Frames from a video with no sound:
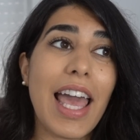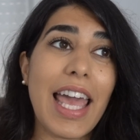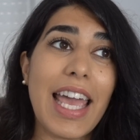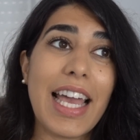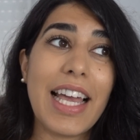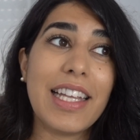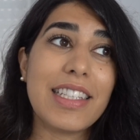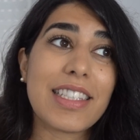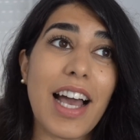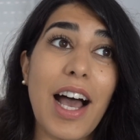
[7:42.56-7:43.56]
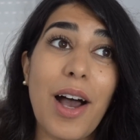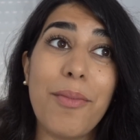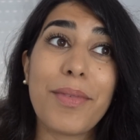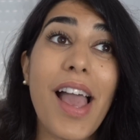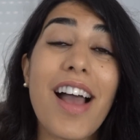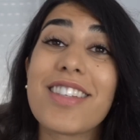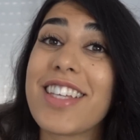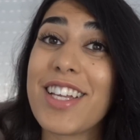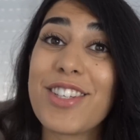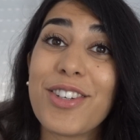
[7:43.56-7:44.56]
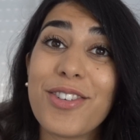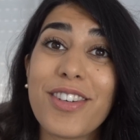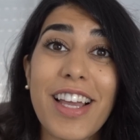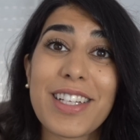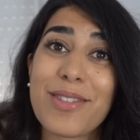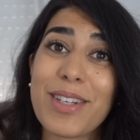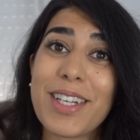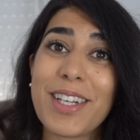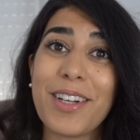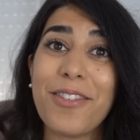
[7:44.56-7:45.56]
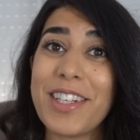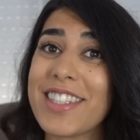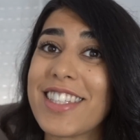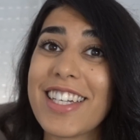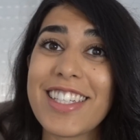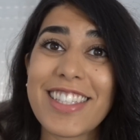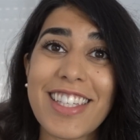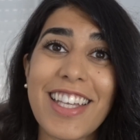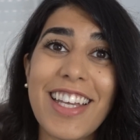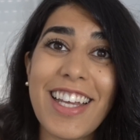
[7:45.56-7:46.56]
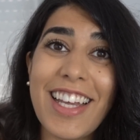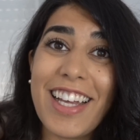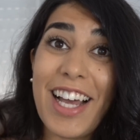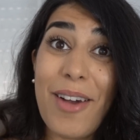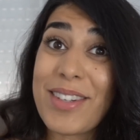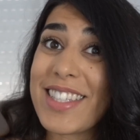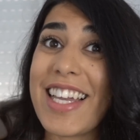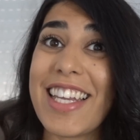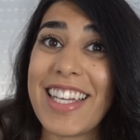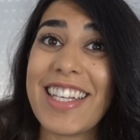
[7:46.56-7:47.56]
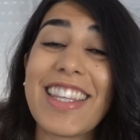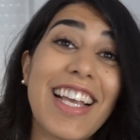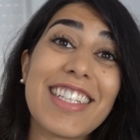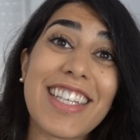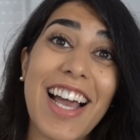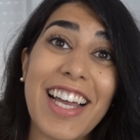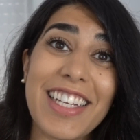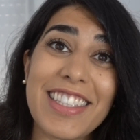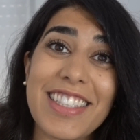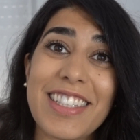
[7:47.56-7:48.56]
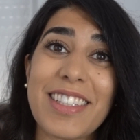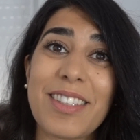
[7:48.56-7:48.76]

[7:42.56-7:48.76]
And yeah, stay tuned next week, week 6. I'm excited. Thanks, guys.